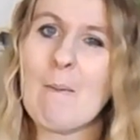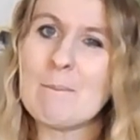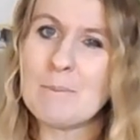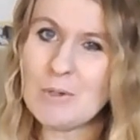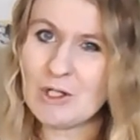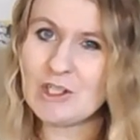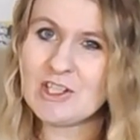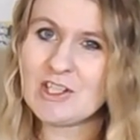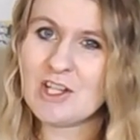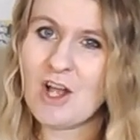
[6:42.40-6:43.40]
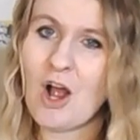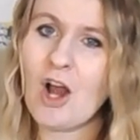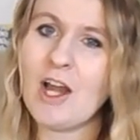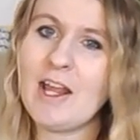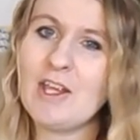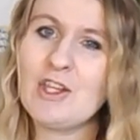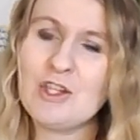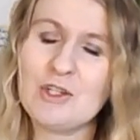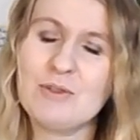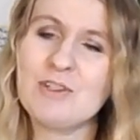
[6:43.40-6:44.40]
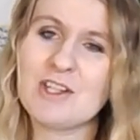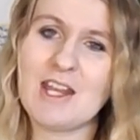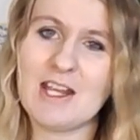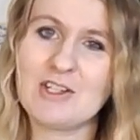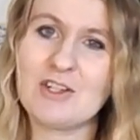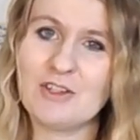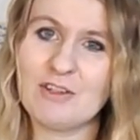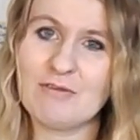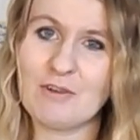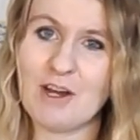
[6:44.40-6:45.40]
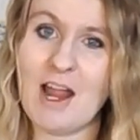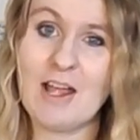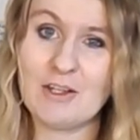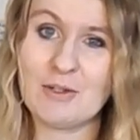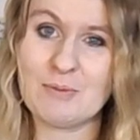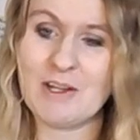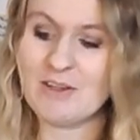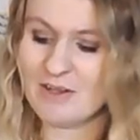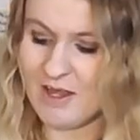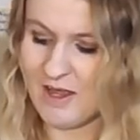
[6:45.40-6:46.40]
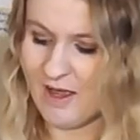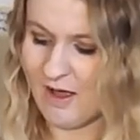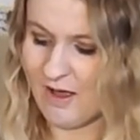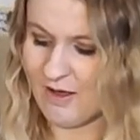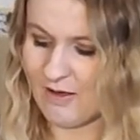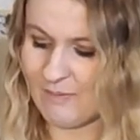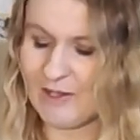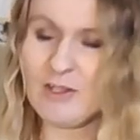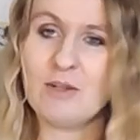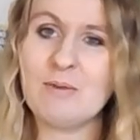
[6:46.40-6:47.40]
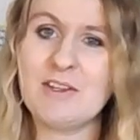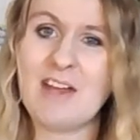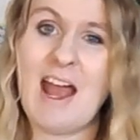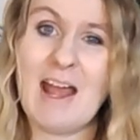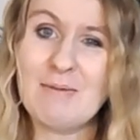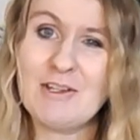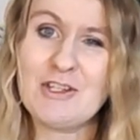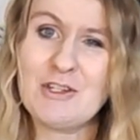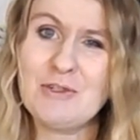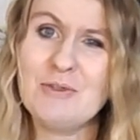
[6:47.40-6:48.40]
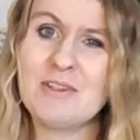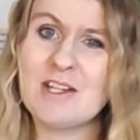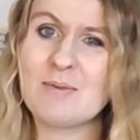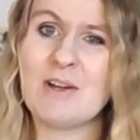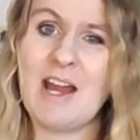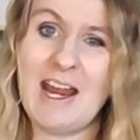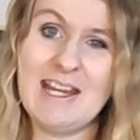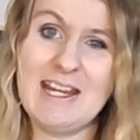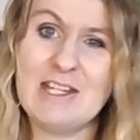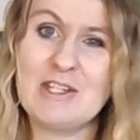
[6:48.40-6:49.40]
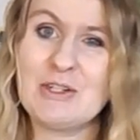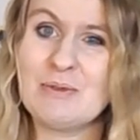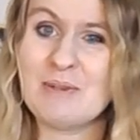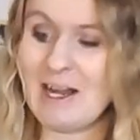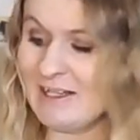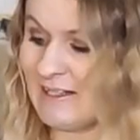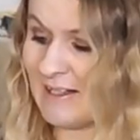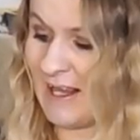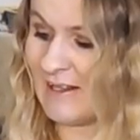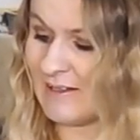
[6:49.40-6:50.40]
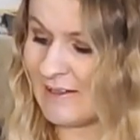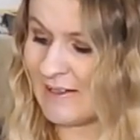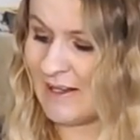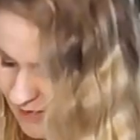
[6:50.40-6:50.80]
books are a huge thing to look for at Goodwill. Um, at the Goodwill that I went to, these were 80 to 90 cents.